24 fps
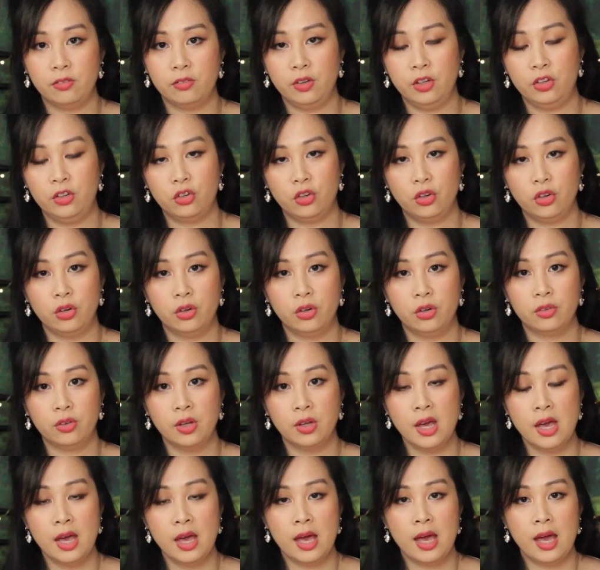It features
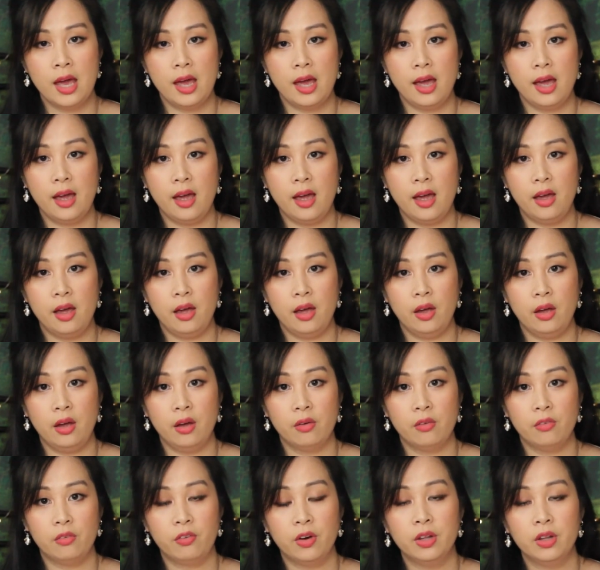a
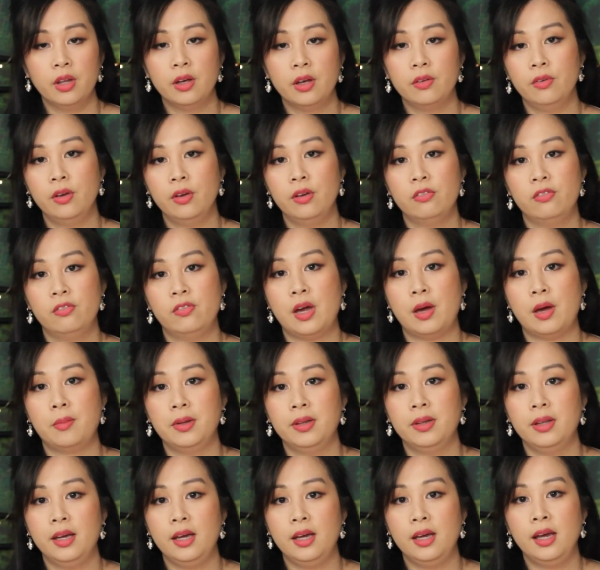fun-loving
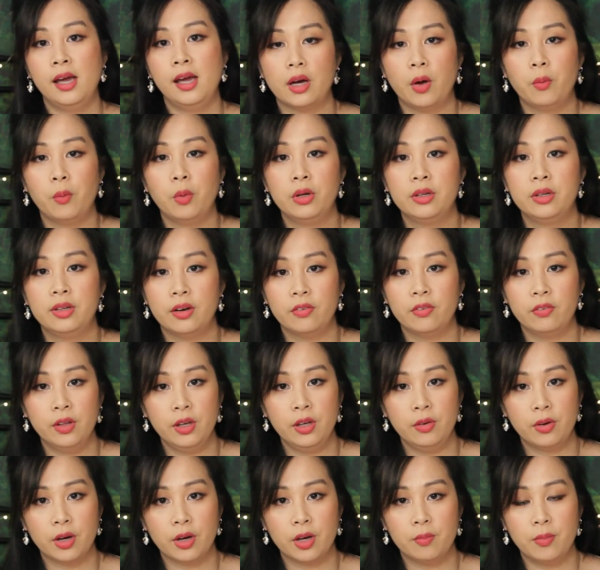family. I would
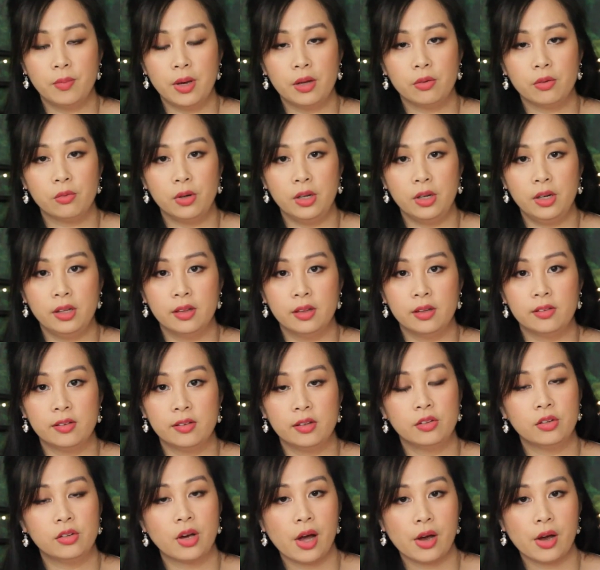definitely recommend reading this
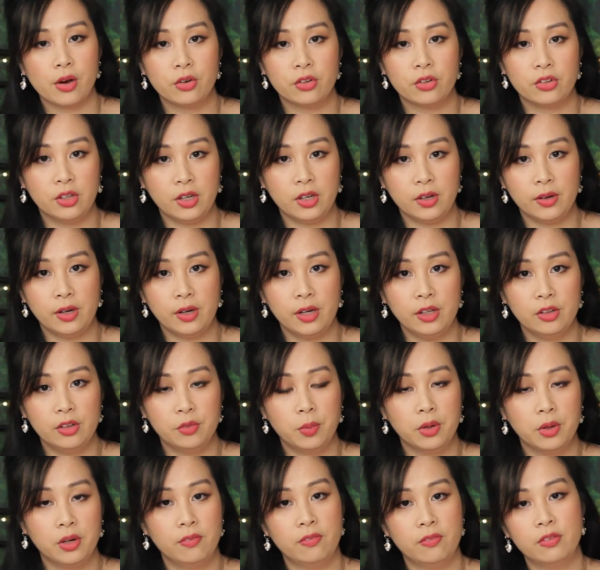entire series,
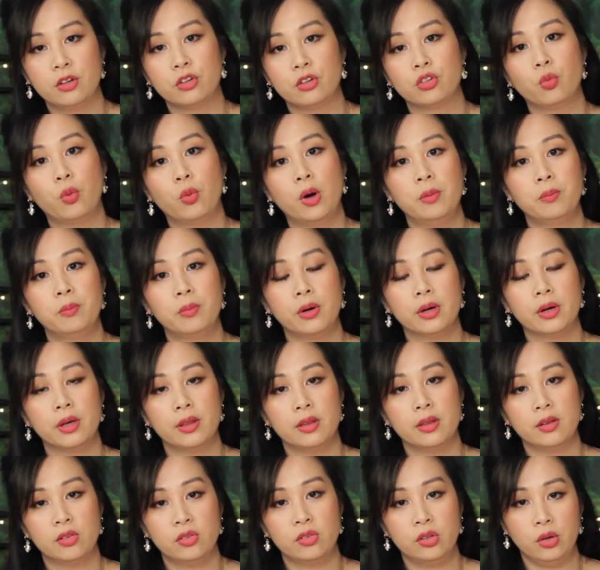but if there's one book
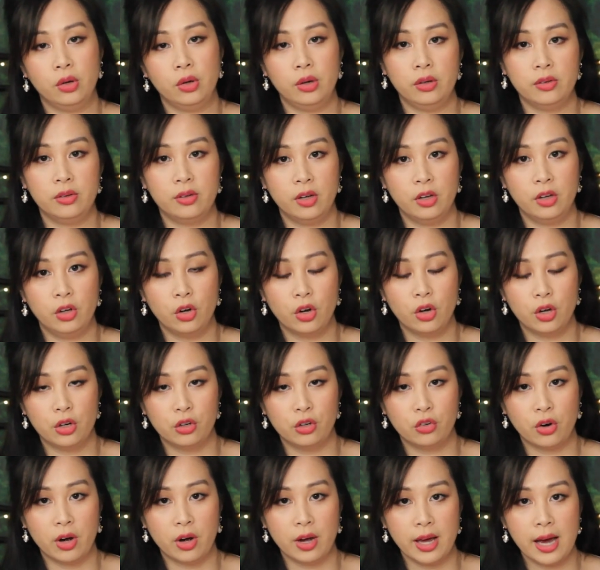in this series that you're going to
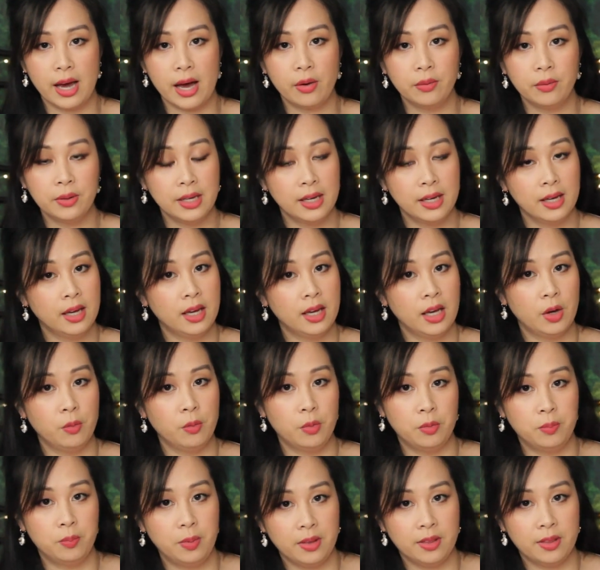try out, it
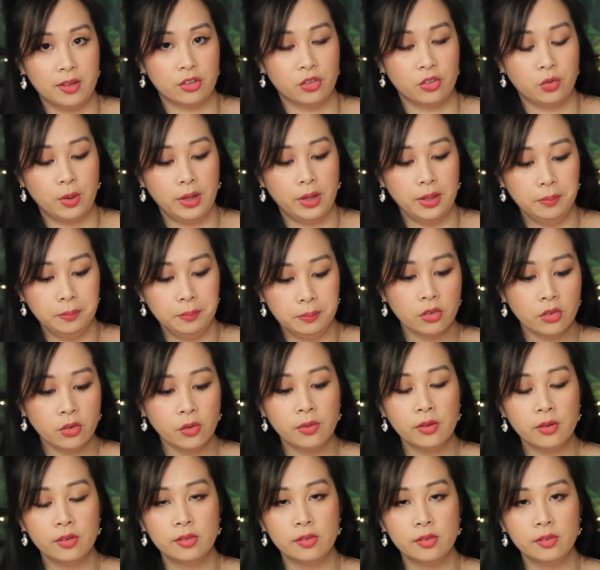would be this one. So
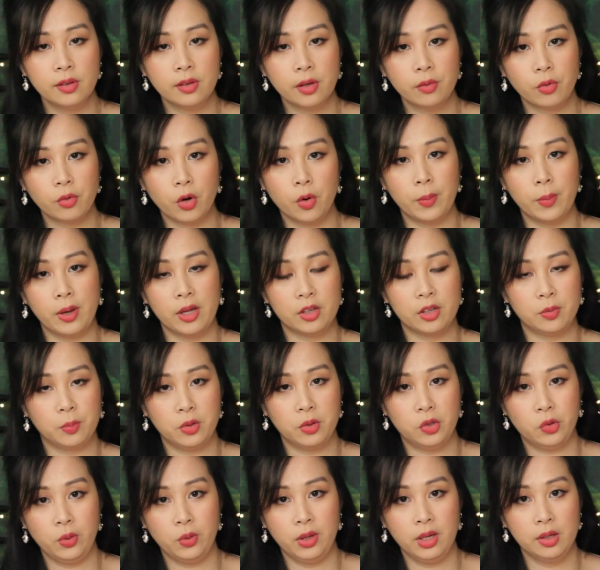this is a romance
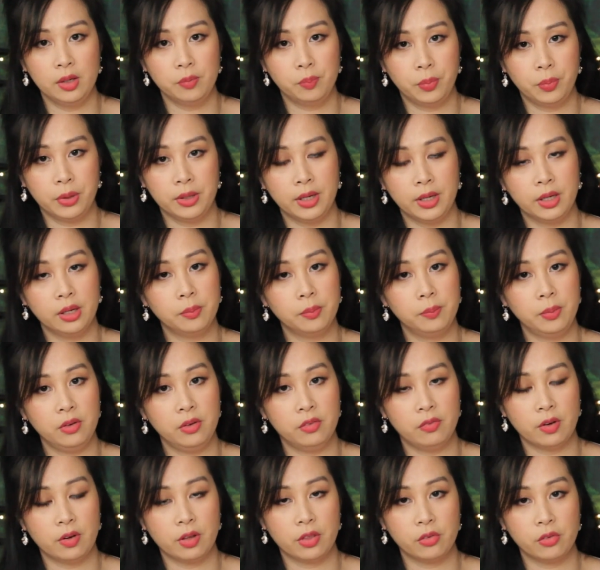between Penelope
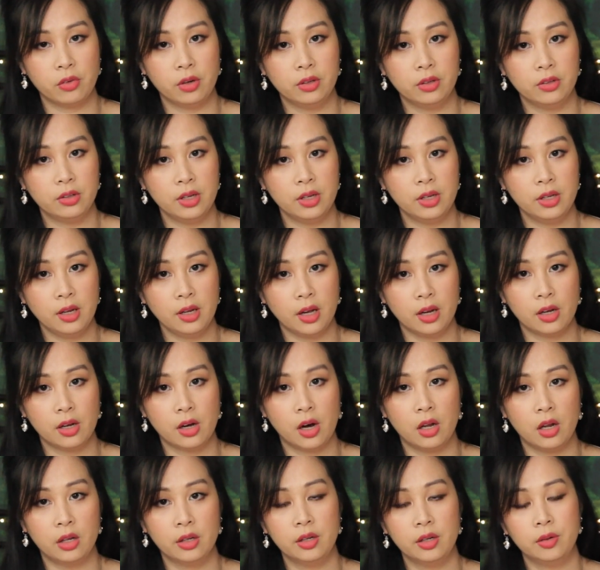Featherington and
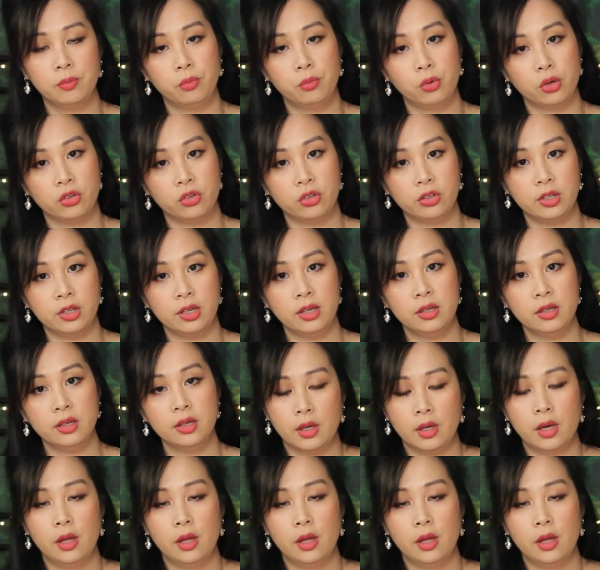Colin Bridgerton.